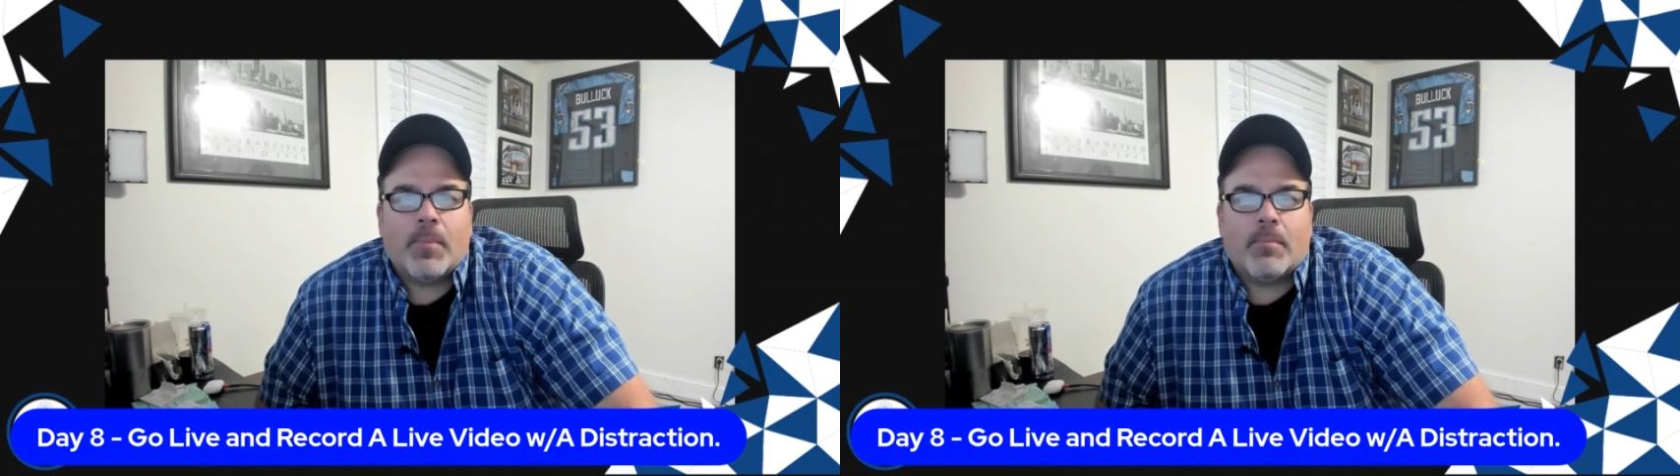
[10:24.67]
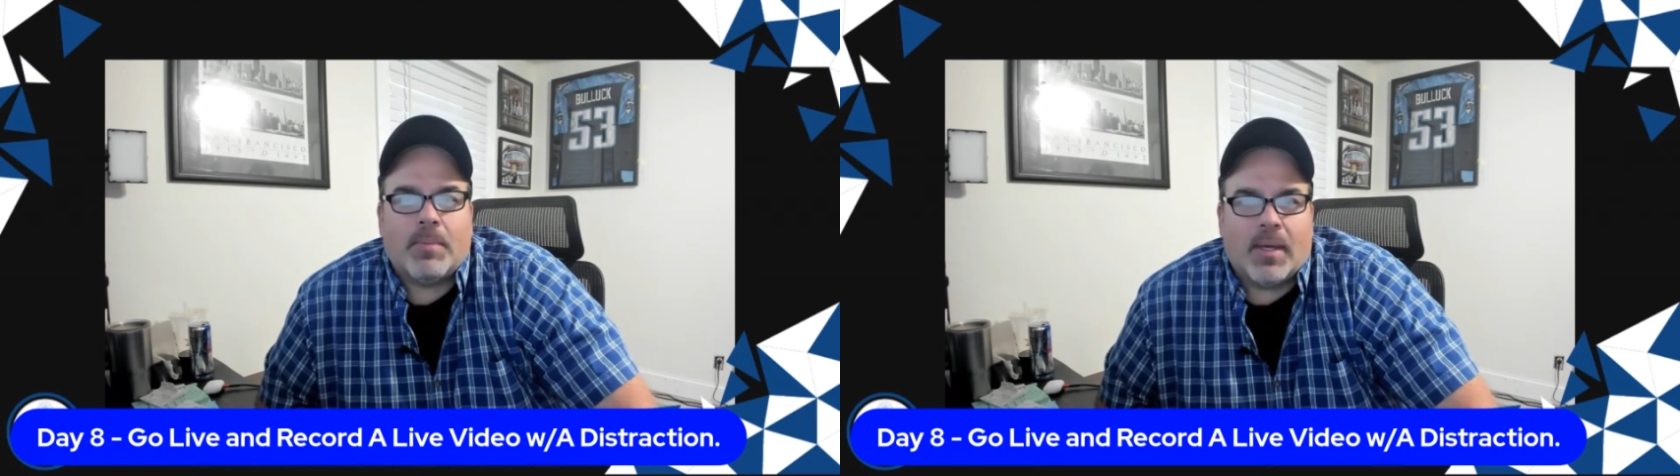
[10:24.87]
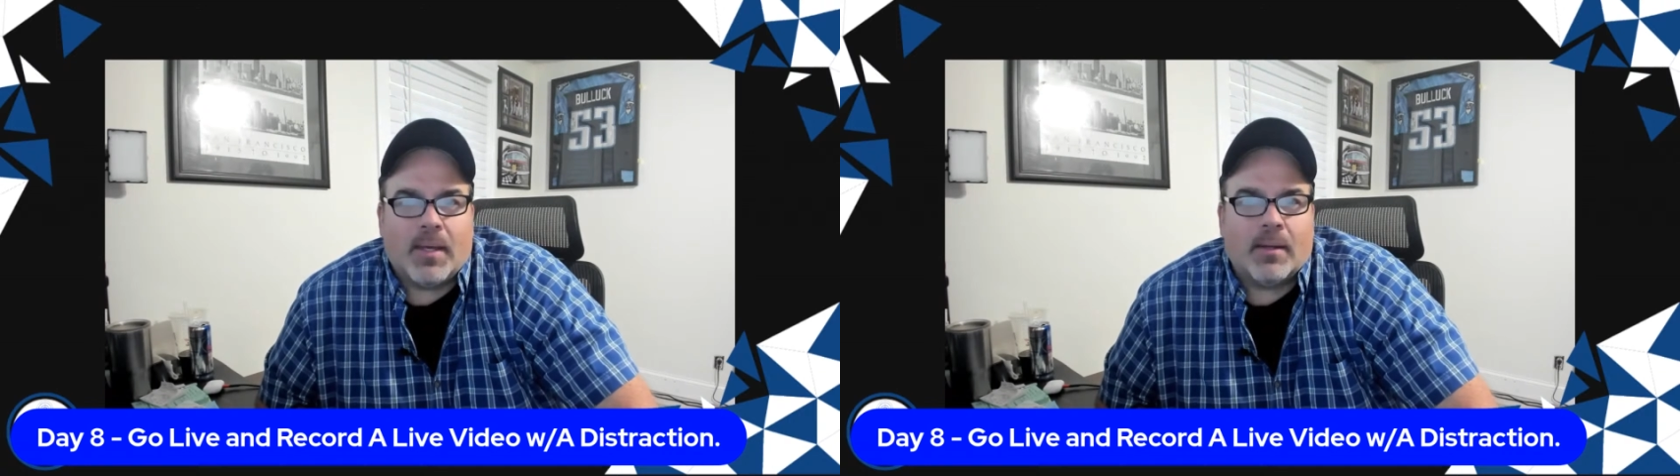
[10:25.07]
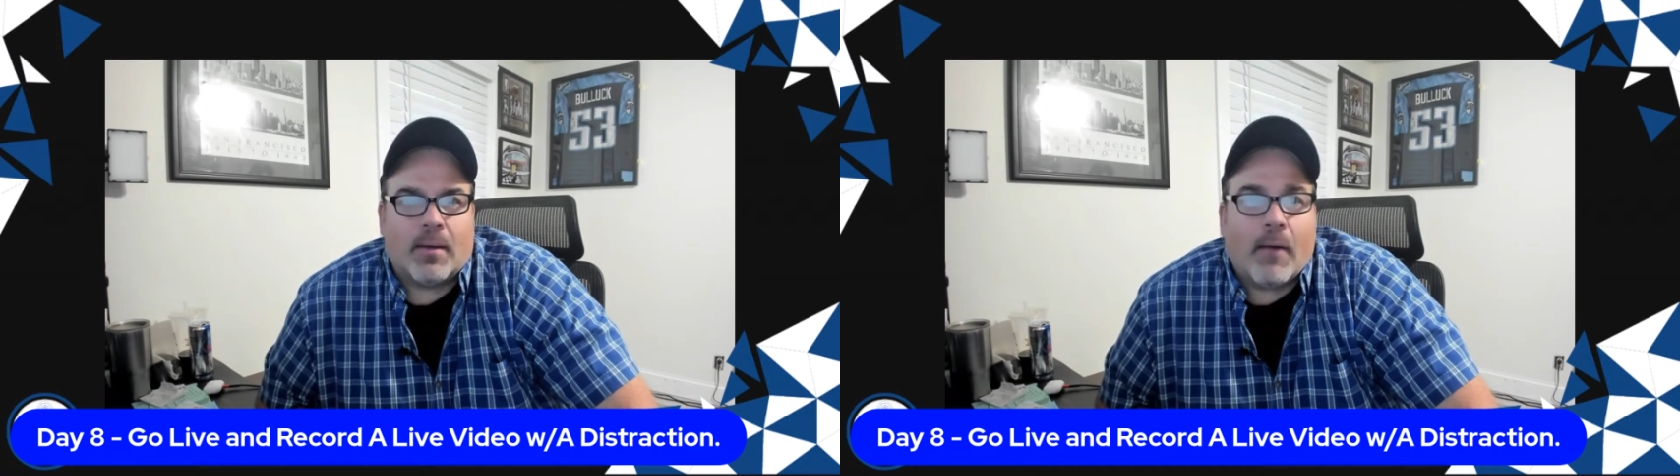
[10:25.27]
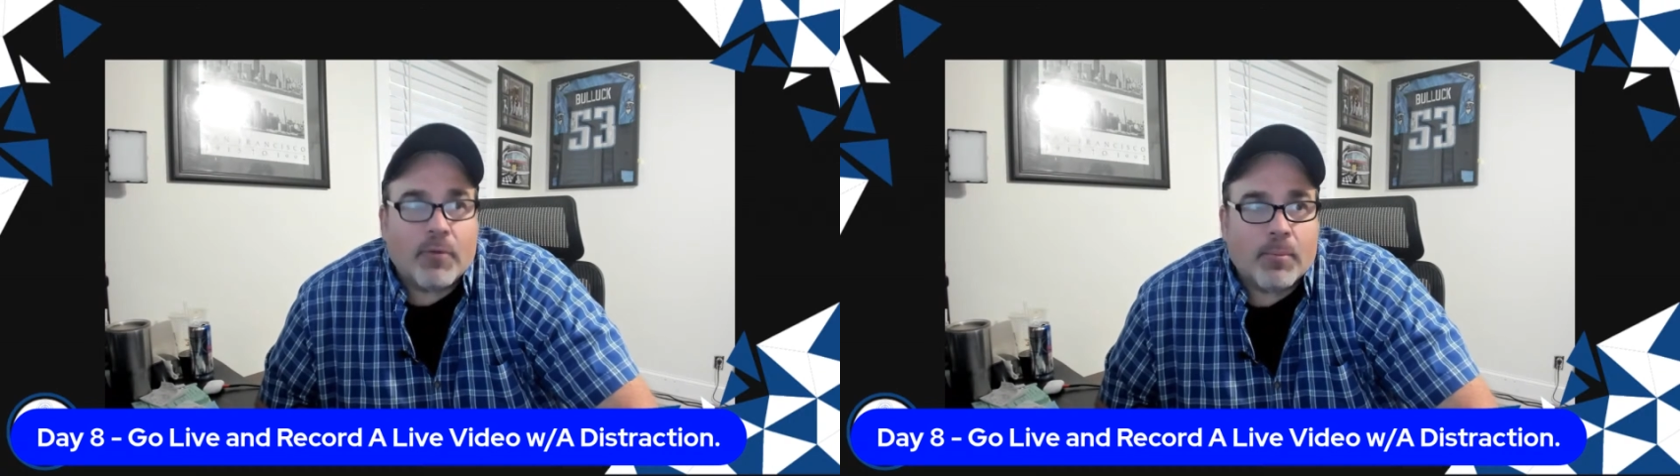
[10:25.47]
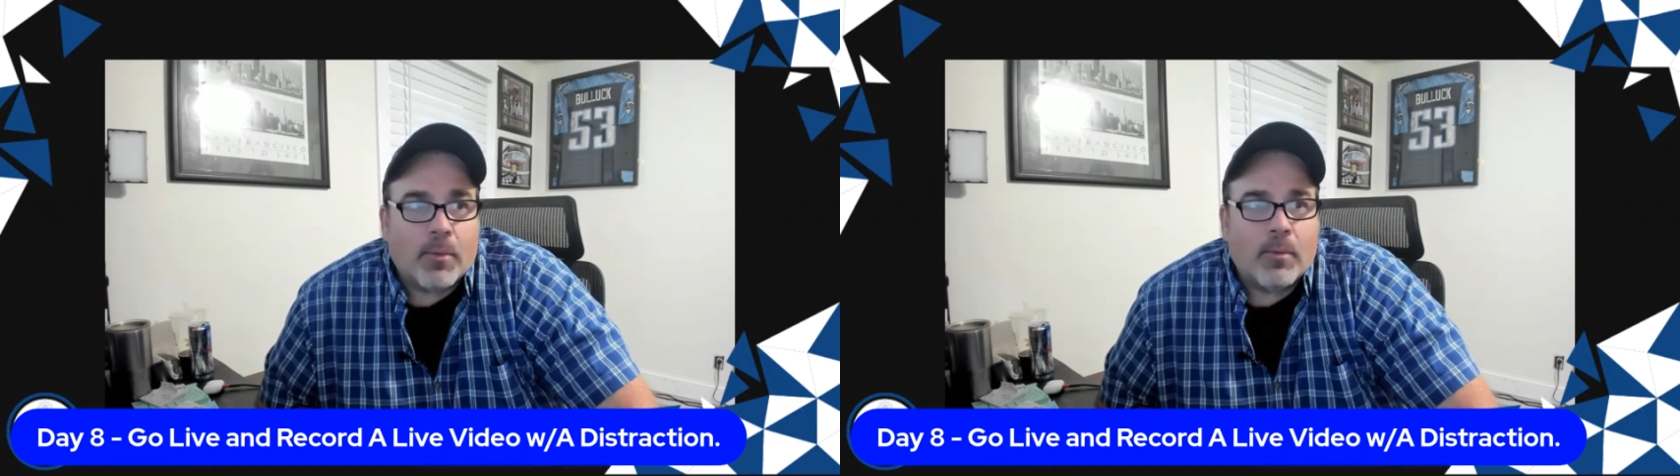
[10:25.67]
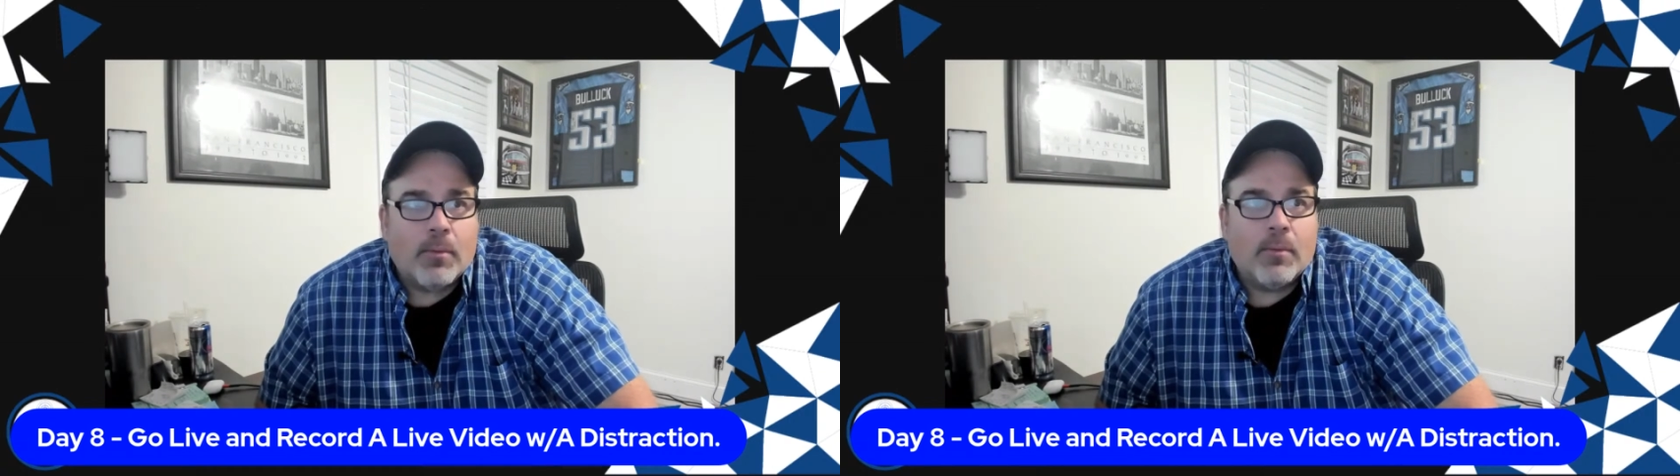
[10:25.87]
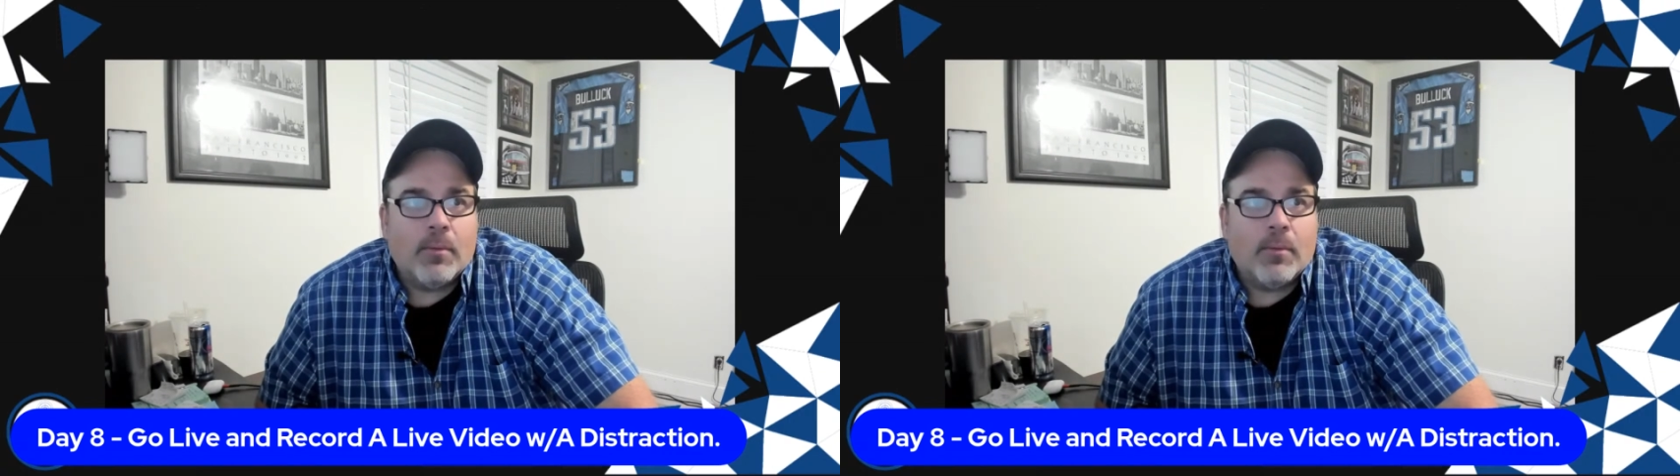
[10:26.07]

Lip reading: being comfortable